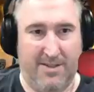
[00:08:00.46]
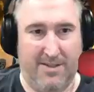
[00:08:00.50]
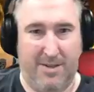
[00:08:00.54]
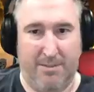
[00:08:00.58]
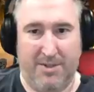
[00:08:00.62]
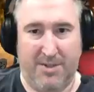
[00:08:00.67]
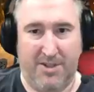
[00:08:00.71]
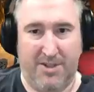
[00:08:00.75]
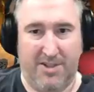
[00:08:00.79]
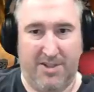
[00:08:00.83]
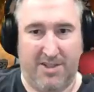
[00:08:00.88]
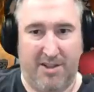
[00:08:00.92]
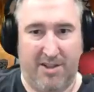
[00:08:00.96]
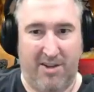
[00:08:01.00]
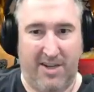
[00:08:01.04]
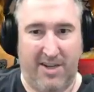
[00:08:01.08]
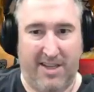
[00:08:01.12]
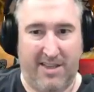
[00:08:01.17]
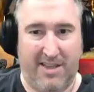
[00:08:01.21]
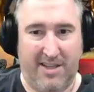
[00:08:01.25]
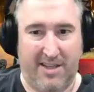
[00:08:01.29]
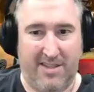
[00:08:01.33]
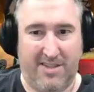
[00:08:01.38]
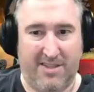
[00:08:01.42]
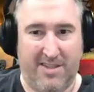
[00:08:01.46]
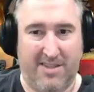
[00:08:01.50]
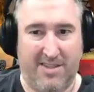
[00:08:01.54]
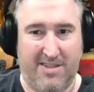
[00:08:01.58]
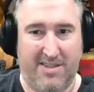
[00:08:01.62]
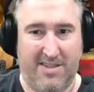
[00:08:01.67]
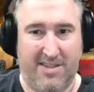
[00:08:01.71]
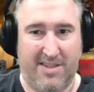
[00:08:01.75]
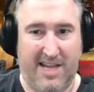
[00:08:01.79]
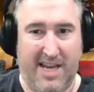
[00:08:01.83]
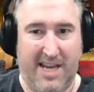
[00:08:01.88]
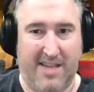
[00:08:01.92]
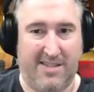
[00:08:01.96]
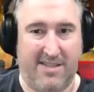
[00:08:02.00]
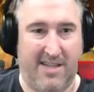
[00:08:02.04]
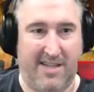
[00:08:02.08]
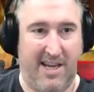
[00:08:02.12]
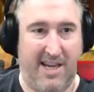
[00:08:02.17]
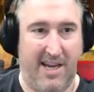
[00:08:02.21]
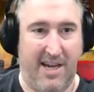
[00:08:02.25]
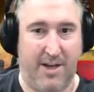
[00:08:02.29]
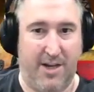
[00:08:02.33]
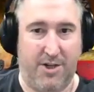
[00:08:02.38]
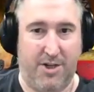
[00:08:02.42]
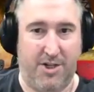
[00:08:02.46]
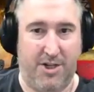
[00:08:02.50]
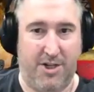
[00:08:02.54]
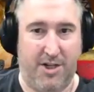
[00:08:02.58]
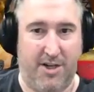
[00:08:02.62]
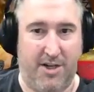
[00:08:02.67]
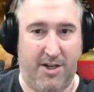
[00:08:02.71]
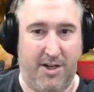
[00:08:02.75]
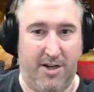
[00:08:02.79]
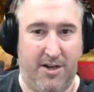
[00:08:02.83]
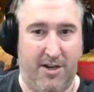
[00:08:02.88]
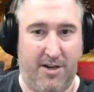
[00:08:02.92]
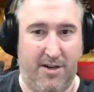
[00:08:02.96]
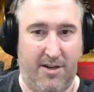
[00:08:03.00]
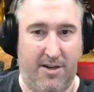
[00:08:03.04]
Just look at this. This is nasty ass shit here.